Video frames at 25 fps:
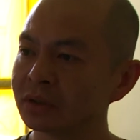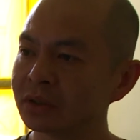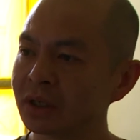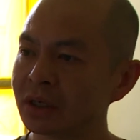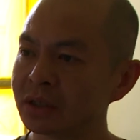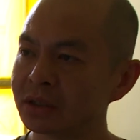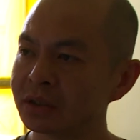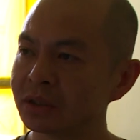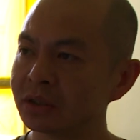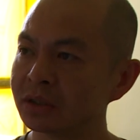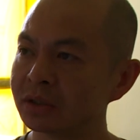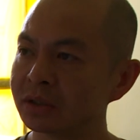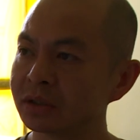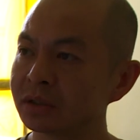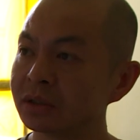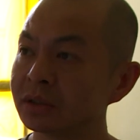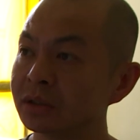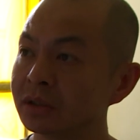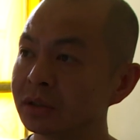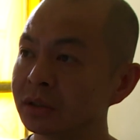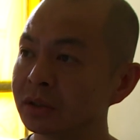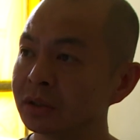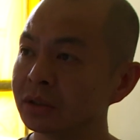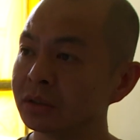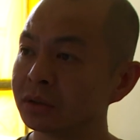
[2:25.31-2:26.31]
patients,
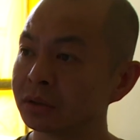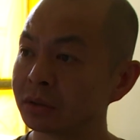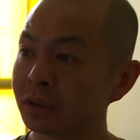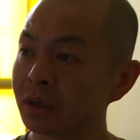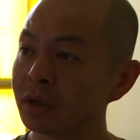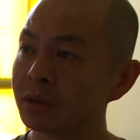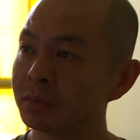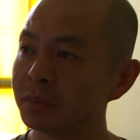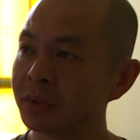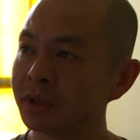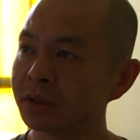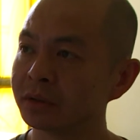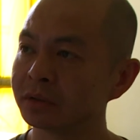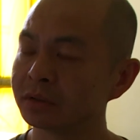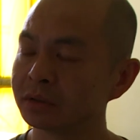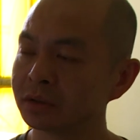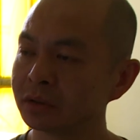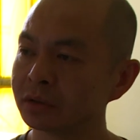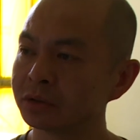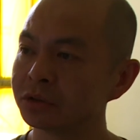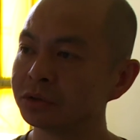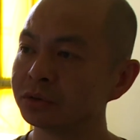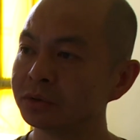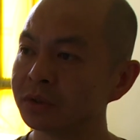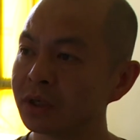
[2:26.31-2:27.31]
our experience can
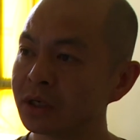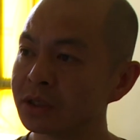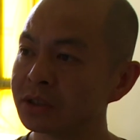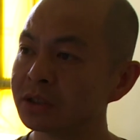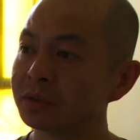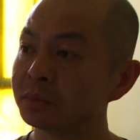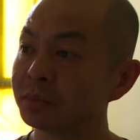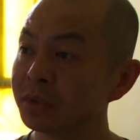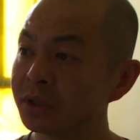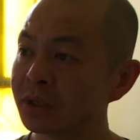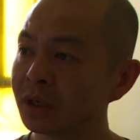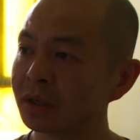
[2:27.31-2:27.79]
help a lot.